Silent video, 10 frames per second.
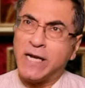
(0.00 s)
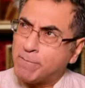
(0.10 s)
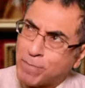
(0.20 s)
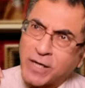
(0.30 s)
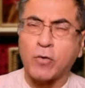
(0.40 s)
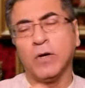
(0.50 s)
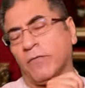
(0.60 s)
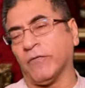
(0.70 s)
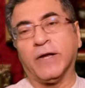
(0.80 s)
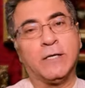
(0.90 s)
in a
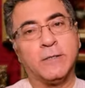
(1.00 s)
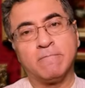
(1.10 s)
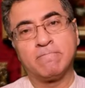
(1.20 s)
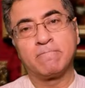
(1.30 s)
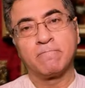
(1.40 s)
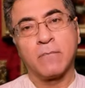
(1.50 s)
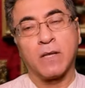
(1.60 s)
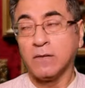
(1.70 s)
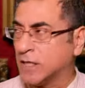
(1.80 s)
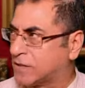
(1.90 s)
particular field.
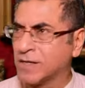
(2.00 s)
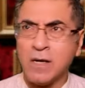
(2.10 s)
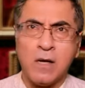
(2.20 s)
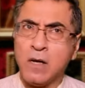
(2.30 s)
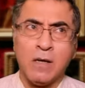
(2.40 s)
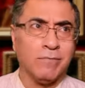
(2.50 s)
This